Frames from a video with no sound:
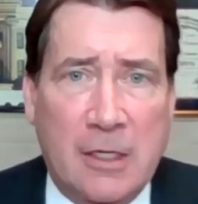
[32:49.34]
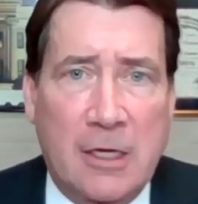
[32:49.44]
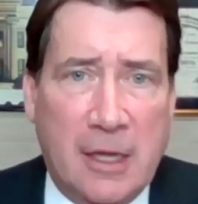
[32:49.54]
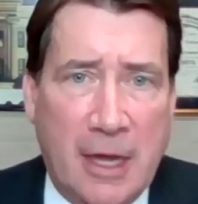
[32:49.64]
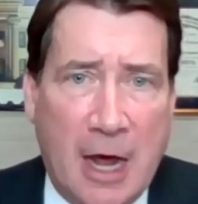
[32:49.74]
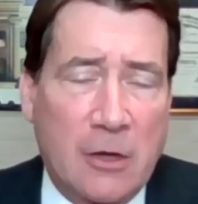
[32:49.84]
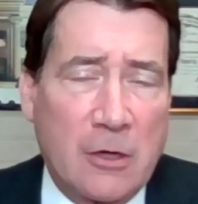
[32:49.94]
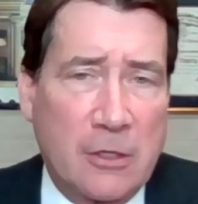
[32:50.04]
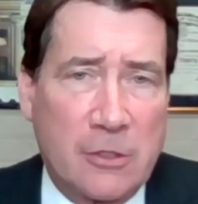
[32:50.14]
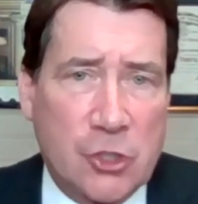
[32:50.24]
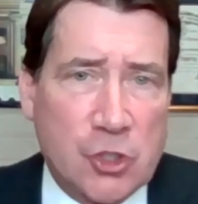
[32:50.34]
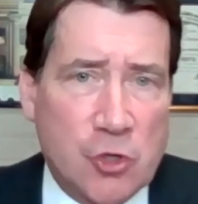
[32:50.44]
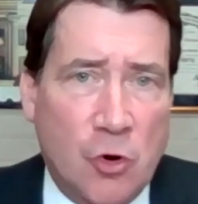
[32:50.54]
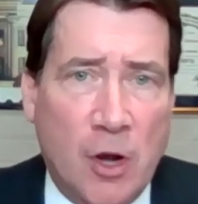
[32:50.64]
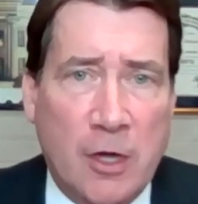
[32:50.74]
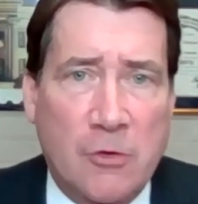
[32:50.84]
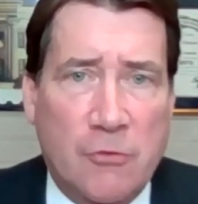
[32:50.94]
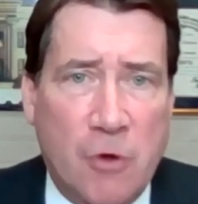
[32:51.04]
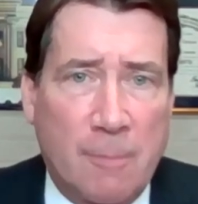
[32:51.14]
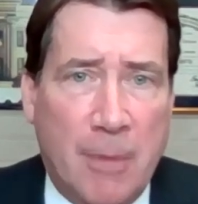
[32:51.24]
kick out and destroy
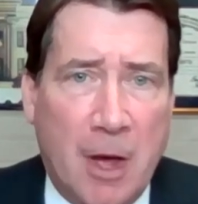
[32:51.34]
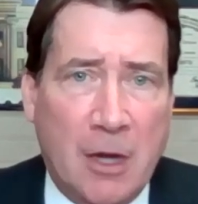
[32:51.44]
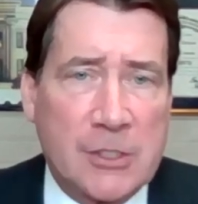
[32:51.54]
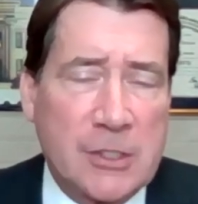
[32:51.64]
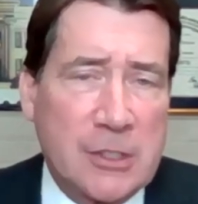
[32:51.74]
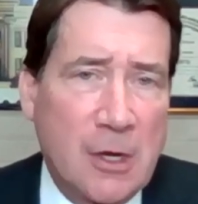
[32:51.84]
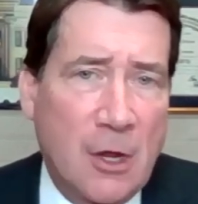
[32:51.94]
Trump policies.